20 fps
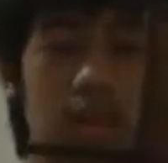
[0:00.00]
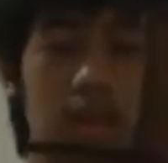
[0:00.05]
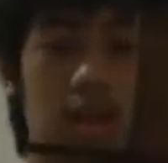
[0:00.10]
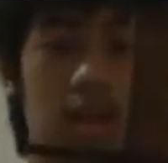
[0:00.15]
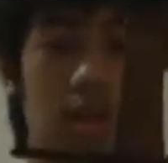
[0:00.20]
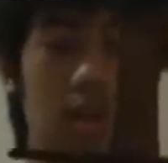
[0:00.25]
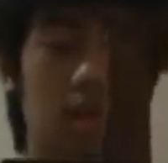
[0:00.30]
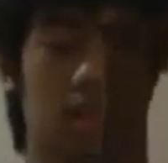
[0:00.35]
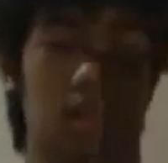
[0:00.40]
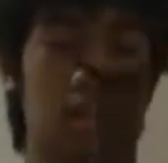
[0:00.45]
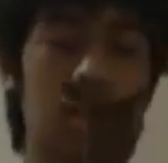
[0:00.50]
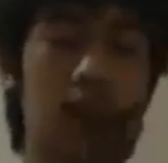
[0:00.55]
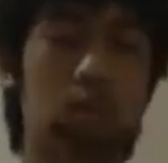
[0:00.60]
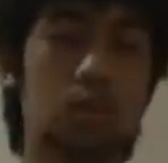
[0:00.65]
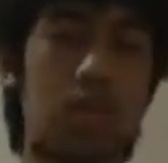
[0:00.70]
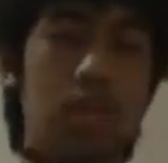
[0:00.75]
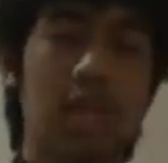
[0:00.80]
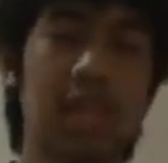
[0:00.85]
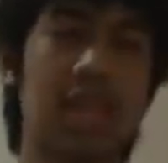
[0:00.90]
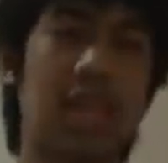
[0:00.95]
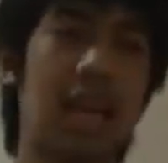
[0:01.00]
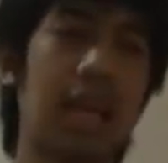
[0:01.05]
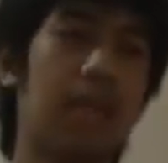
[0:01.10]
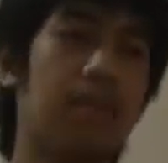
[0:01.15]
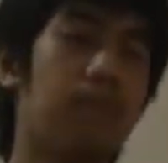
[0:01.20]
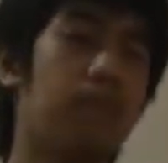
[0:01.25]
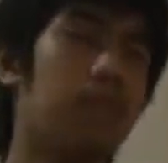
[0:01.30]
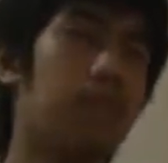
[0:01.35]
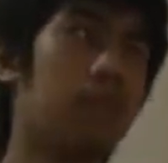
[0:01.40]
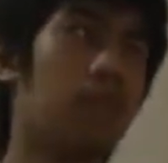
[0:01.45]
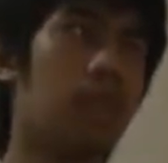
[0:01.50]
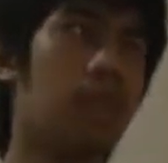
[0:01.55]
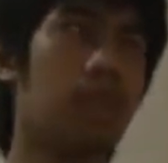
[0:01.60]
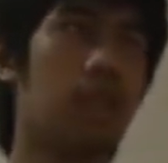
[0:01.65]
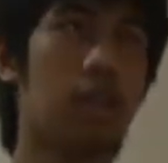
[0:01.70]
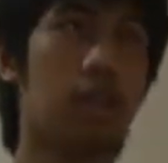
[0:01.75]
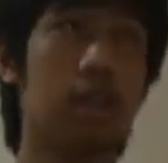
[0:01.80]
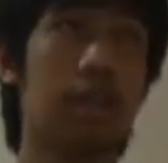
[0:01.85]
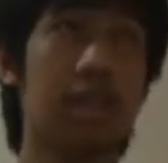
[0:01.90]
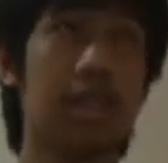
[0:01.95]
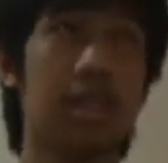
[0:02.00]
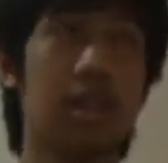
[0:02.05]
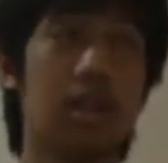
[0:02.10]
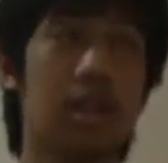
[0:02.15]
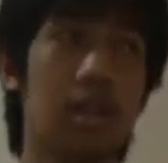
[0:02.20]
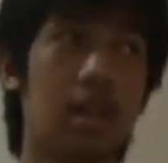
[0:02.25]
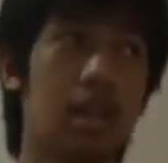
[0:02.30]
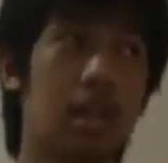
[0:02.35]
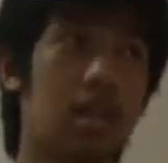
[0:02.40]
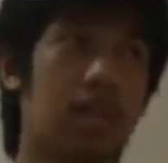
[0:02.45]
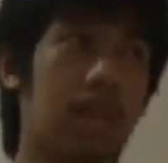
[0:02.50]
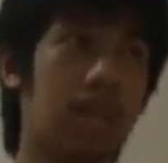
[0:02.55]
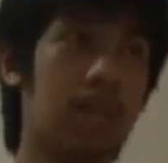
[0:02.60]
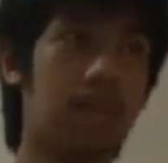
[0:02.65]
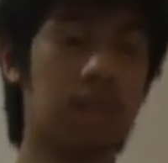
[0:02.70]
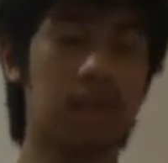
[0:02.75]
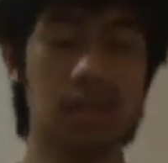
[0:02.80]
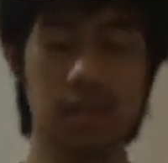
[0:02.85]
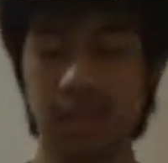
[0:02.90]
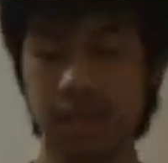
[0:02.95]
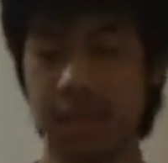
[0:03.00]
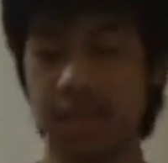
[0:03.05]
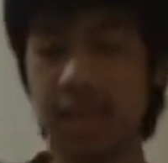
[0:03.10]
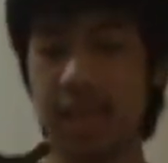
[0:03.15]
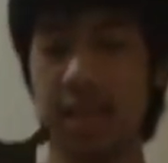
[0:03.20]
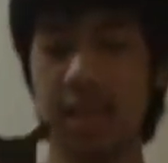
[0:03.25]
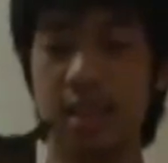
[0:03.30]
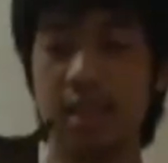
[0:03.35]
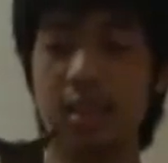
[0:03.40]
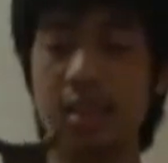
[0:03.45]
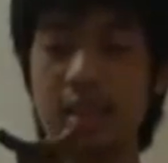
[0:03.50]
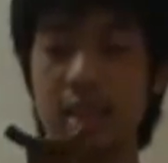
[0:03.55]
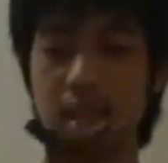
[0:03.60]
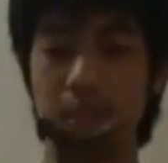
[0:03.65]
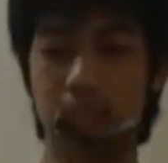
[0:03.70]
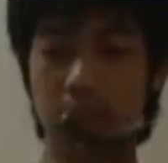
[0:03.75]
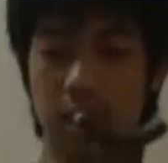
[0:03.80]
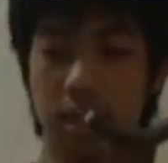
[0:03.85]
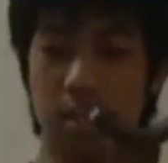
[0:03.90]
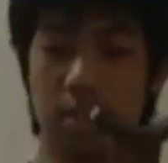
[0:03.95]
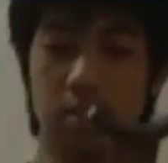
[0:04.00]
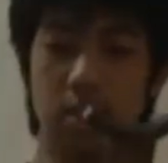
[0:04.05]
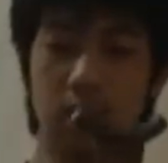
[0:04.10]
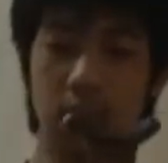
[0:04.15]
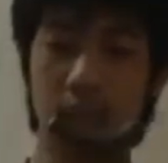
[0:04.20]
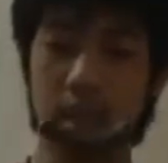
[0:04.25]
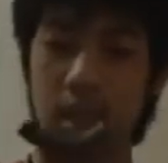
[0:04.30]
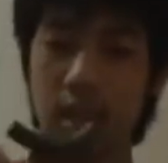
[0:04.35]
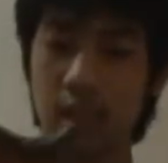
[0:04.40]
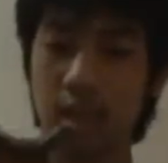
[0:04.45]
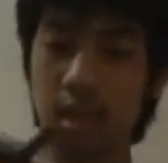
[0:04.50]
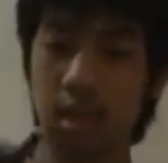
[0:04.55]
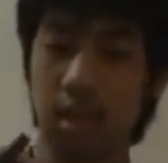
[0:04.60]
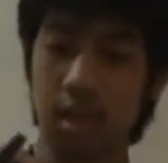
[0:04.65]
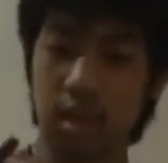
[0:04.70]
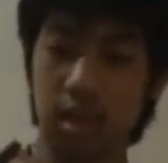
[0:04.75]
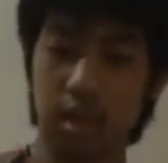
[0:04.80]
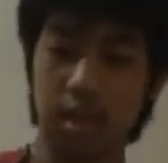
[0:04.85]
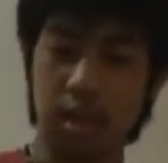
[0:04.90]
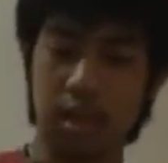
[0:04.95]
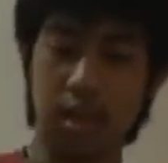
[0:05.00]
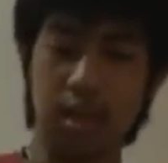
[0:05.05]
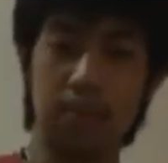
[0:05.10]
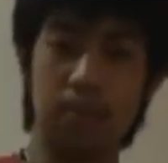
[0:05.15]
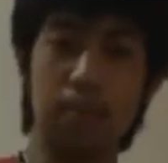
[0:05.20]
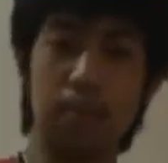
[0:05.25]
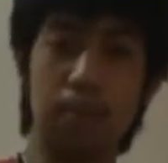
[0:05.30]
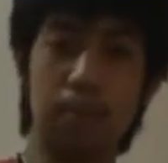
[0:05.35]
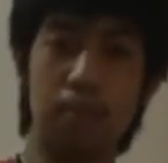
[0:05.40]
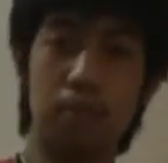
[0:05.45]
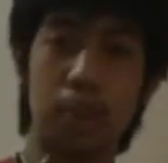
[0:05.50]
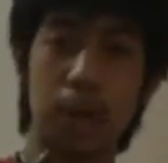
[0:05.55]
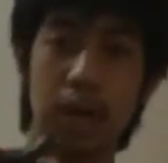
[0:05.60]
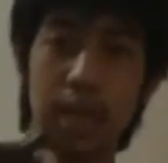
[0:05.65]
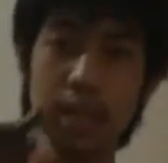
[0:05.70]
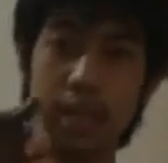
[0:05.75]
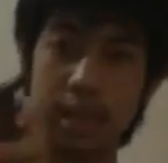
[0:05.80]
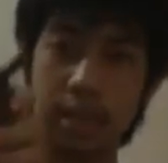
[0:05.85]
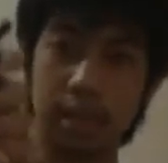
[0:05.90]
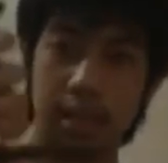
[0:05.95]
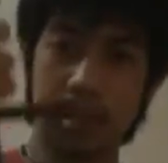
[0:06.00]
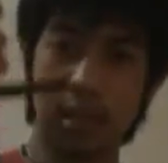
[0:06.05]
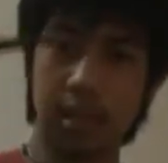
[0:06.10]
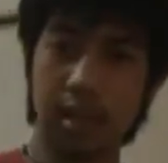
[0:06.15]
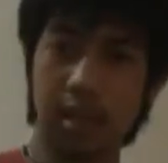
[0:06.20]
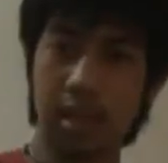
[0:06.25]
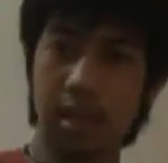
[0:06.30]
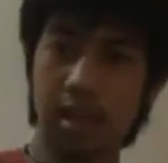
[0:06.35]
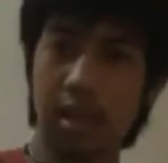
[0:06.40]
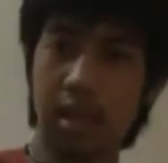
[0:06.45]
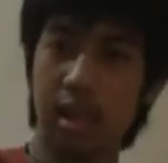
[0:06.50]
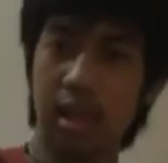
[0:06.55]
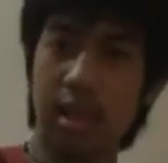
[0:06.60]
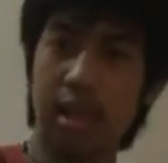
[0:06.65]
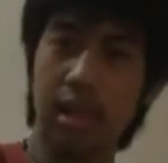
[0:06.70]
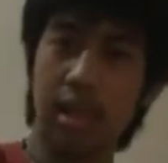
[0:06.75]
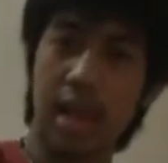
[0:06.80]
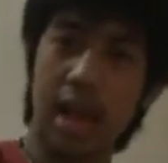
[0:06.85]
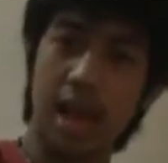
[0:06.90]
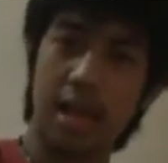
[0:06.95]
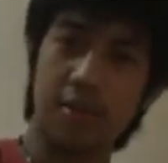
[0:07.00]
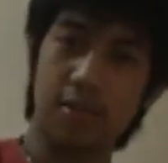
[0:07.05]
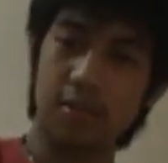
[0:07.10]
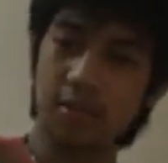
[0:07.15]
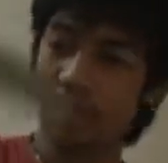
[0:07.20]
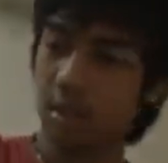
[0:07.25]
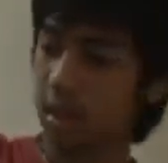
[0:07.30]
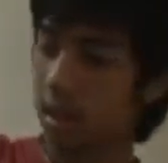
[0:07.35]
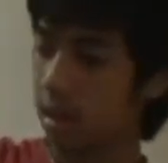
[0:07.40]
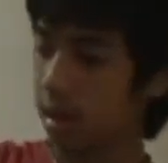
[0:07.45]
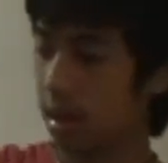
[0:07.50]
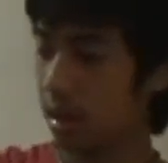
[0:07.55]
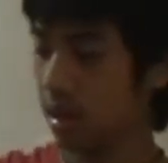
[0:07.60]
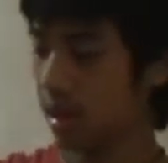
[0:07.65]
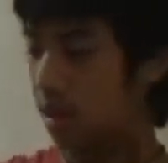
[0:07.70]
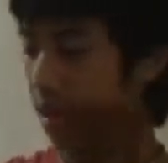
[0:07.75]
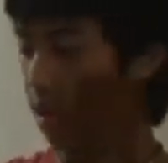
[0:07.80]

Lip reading: long sword. It was a Type 13A, I believe. But after